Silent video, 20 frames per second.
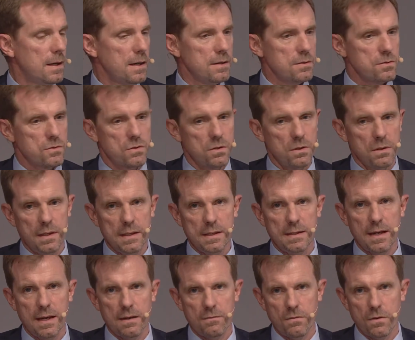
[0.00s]
certainly
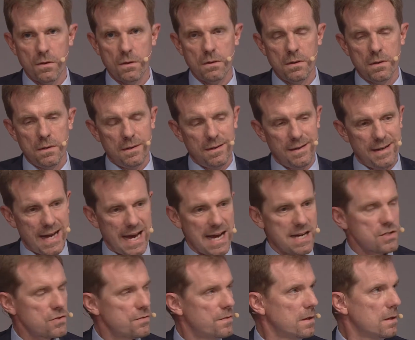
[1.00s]
Denver,
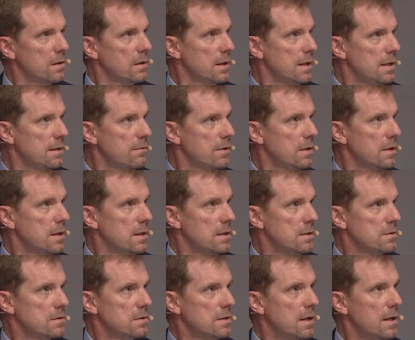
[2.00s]
Nashville even
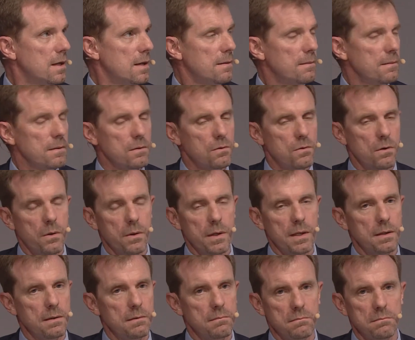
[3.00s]
is
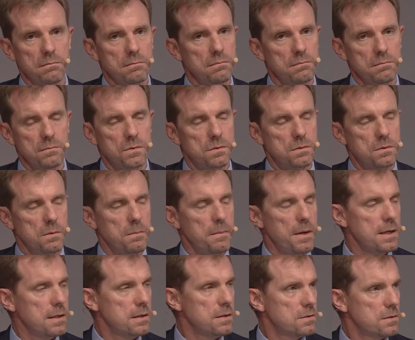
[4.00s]
growing
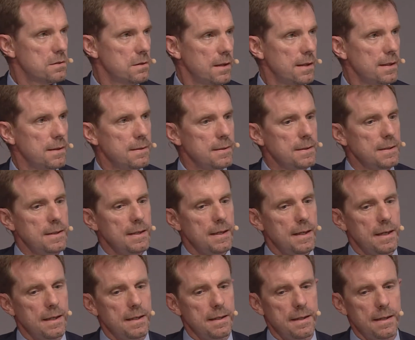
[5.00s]
tremendously,
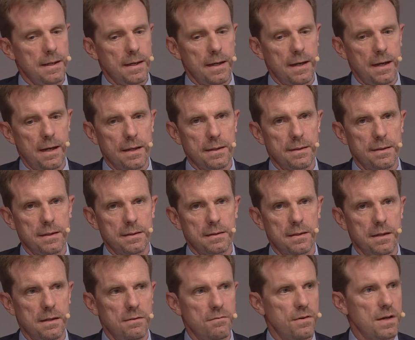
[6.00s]
and I think
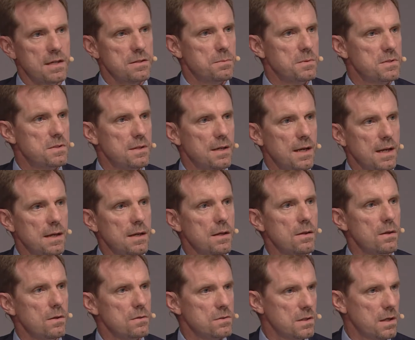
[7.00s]
that investments in any
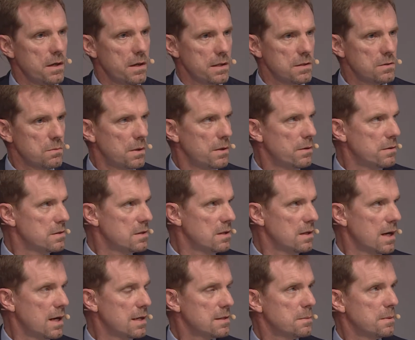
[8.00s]
of those areas, whether it's in
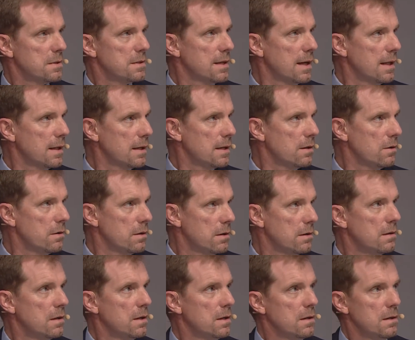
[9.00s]
hospitality
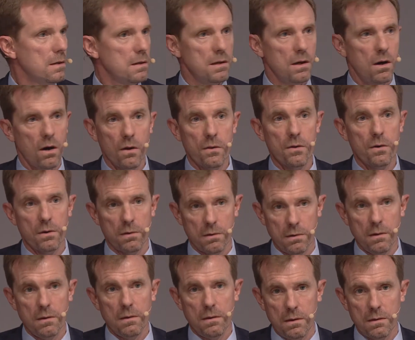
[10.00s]
or in other
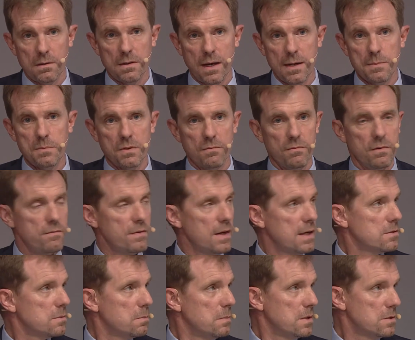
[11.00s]
types of
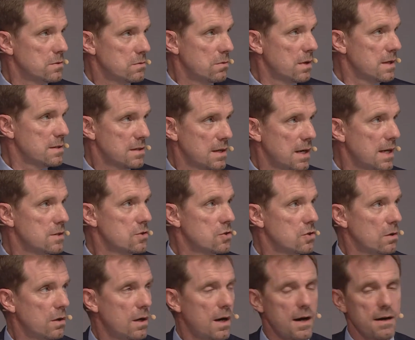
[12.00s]
investments,
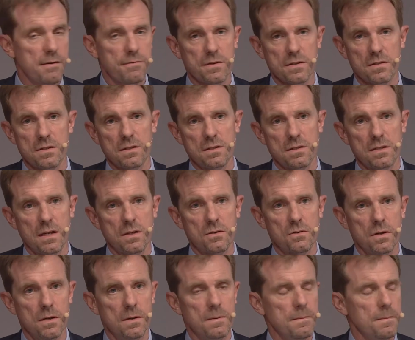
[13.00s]
residential, office,
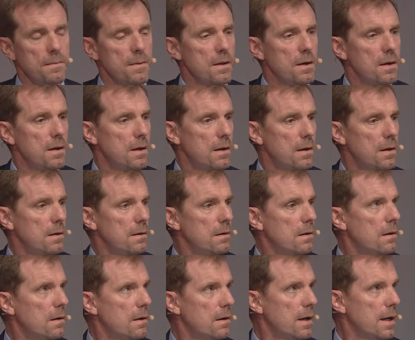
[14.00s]
etc.,
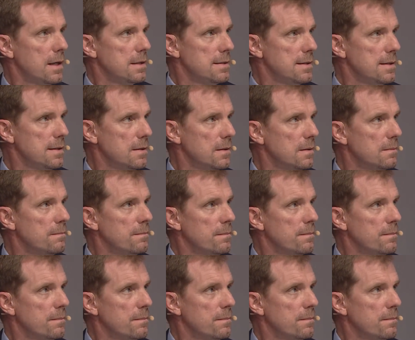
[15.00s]
are ideal.